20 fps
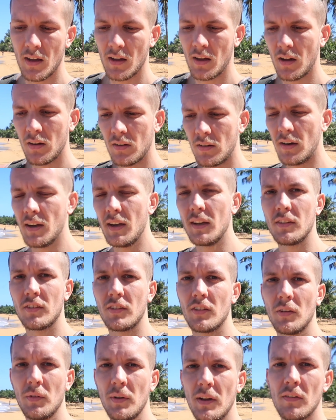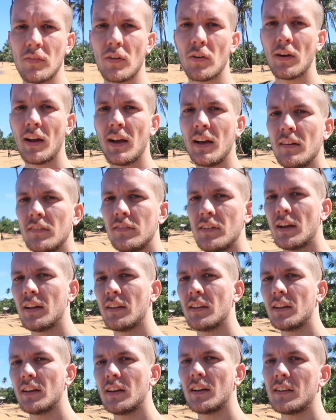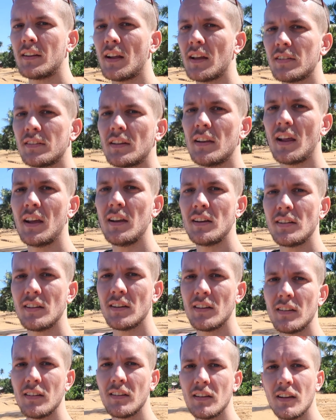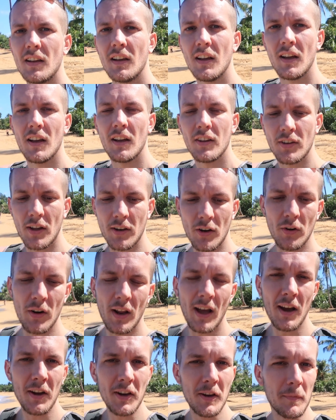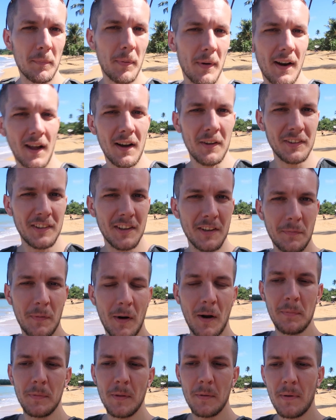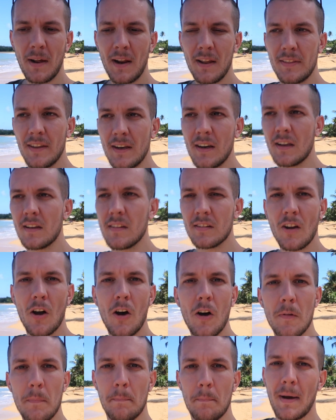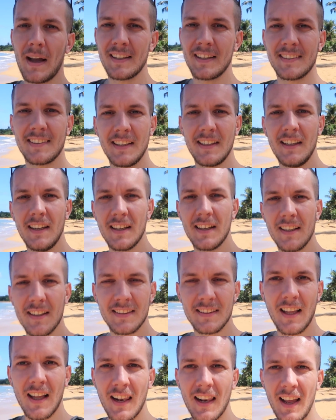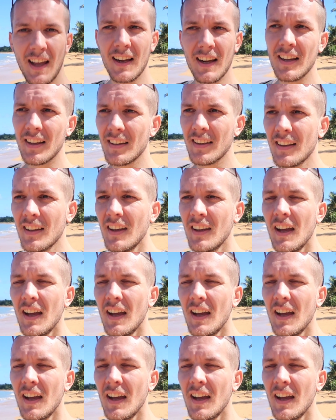Alright, so we have arrived at the destination. So I don't know how you pronounce this properly, but I think it's called Vacia Talega.